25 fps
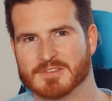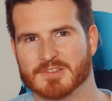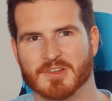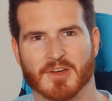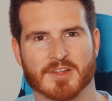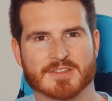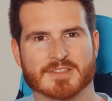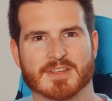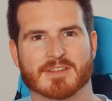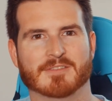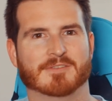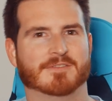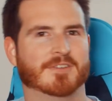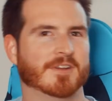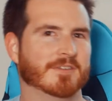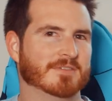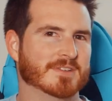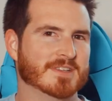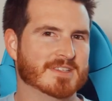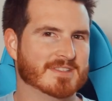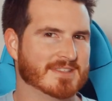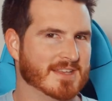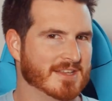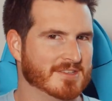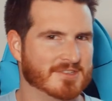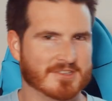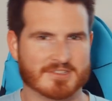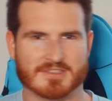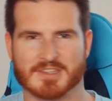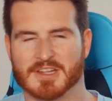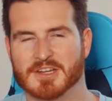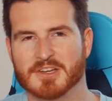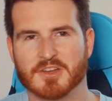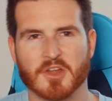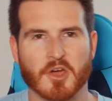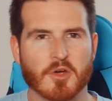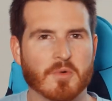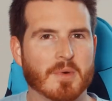1950s. They're just
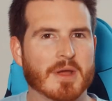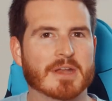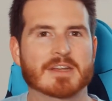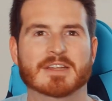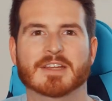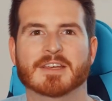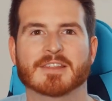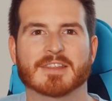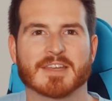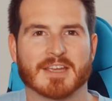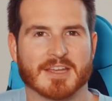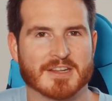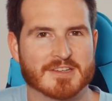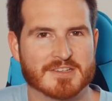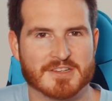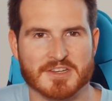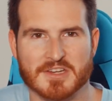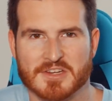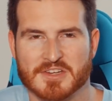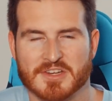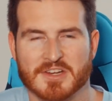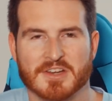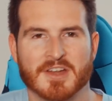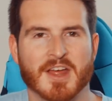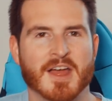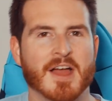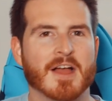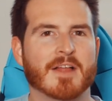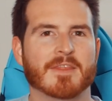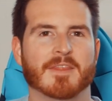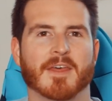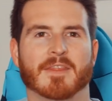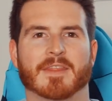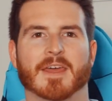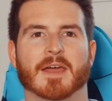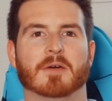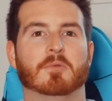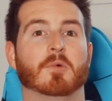in nowhere near the condition
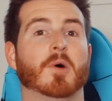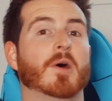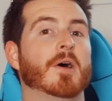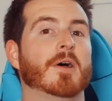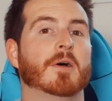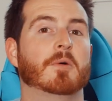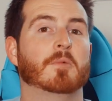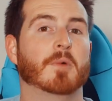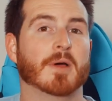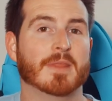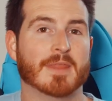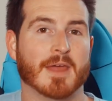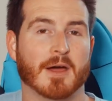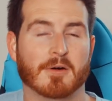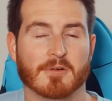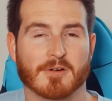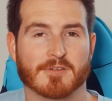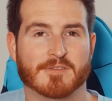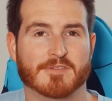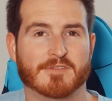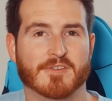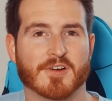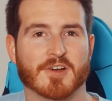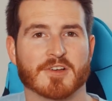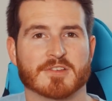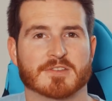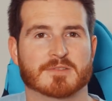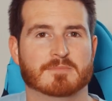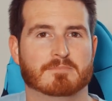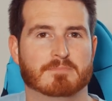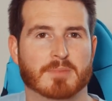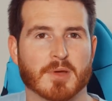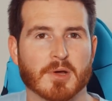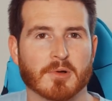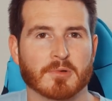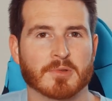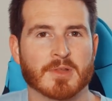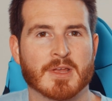that they were when they were first
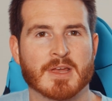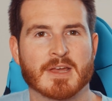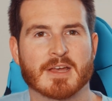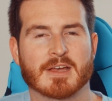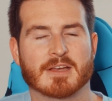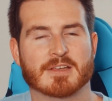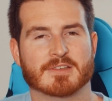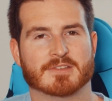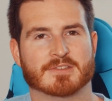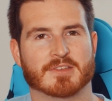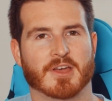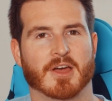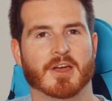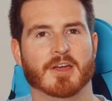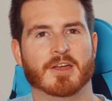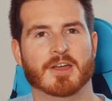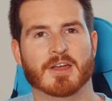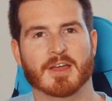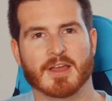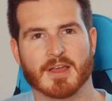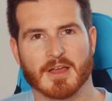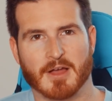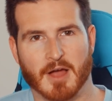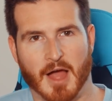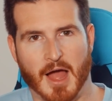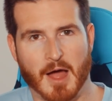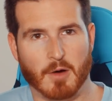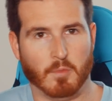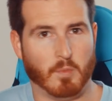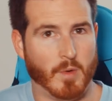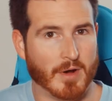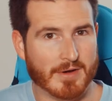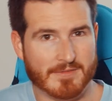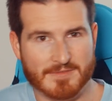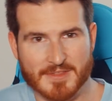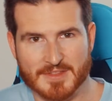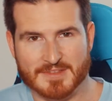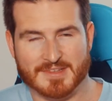built. So
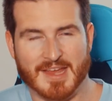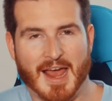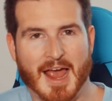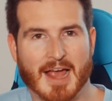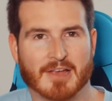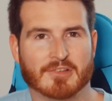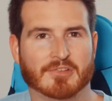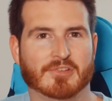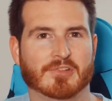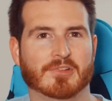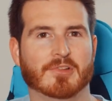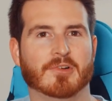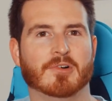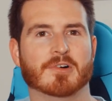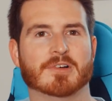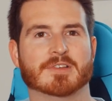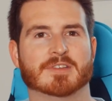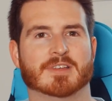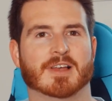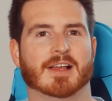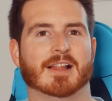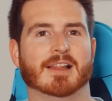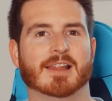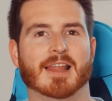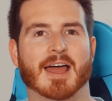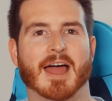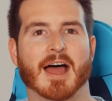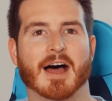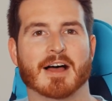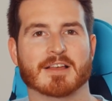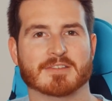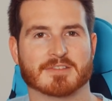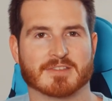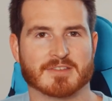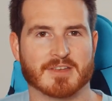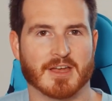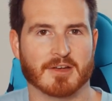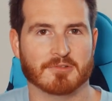one of the tax laws
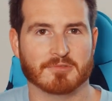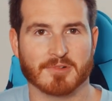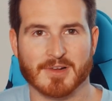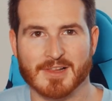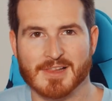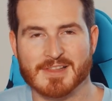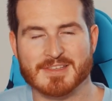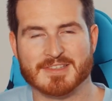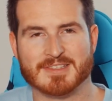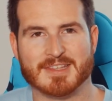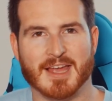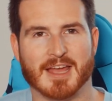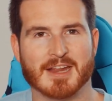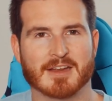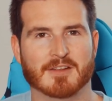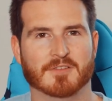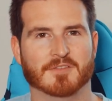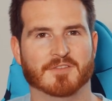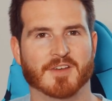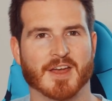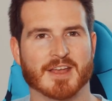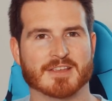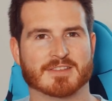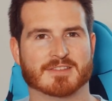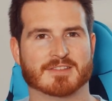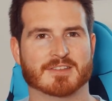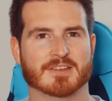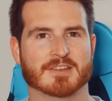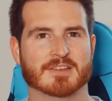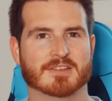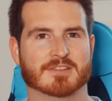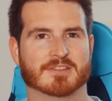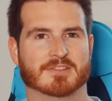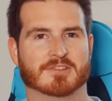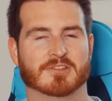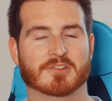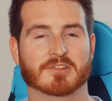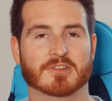allows real estate
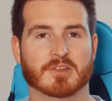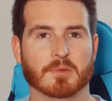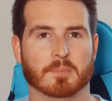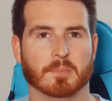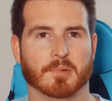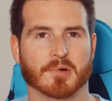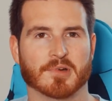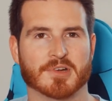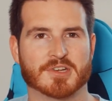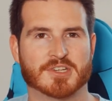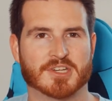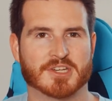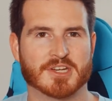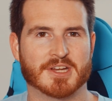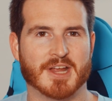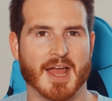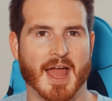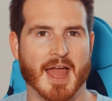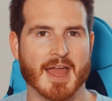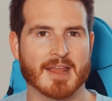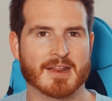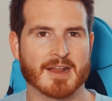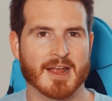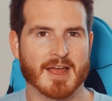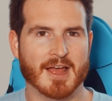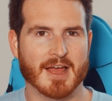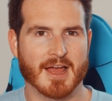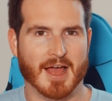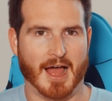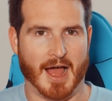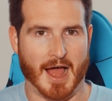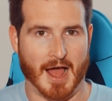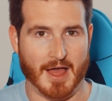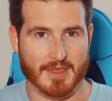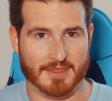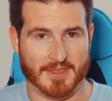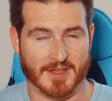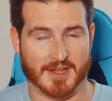investors to depreciate
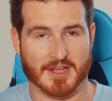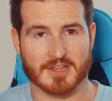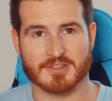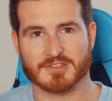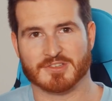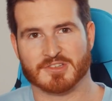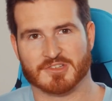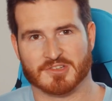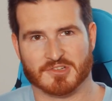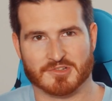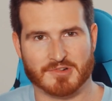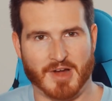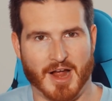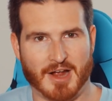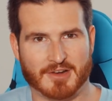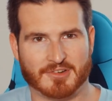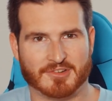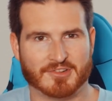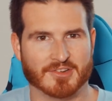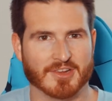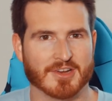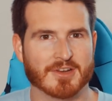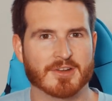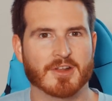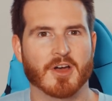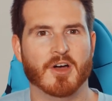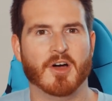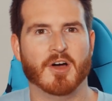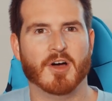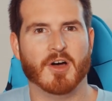the construction